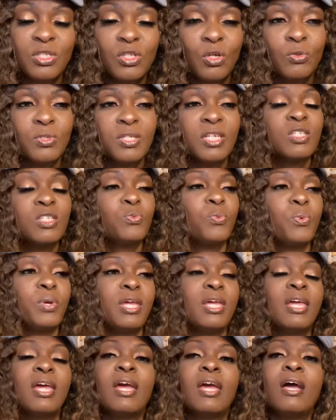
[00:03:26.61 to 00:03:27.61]
So since
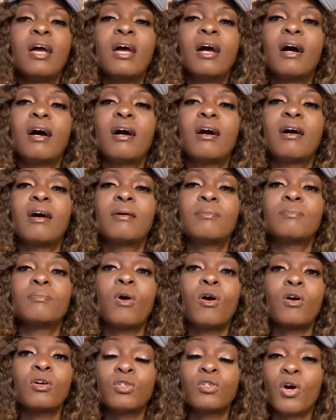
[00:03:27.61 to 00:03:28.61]
we
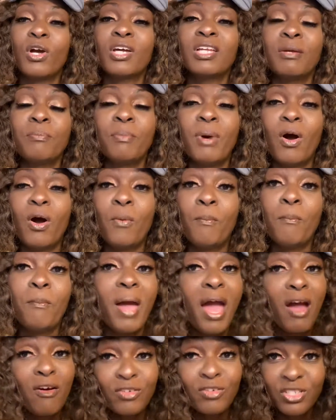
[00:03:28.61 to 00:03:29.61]
are talking about
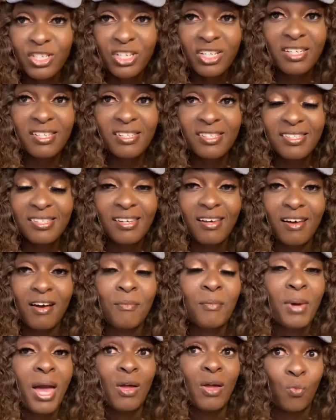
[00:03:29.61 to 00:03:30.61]
marriages
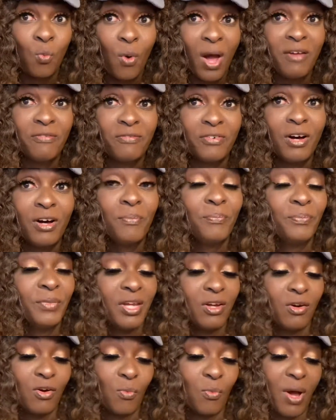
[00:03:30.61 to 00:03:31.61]
at Wyfe Up,
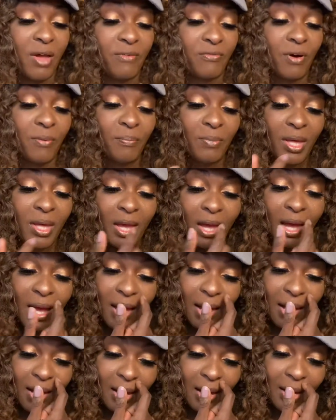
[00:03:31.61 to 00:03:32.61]
here at Wyfe Up,
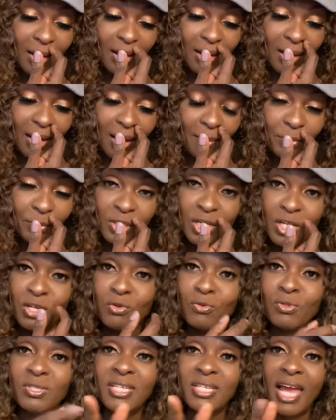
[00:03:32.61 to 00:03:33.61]
I'm going to
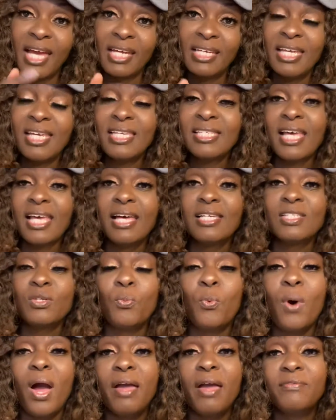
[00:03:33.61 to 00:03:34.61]
use Naganese as a
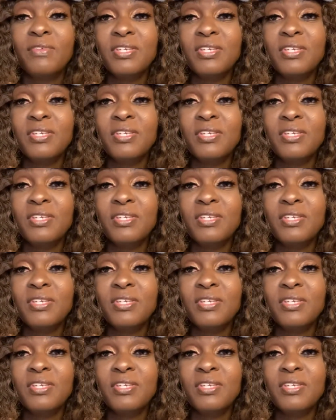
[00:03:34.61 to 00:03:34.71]
wife.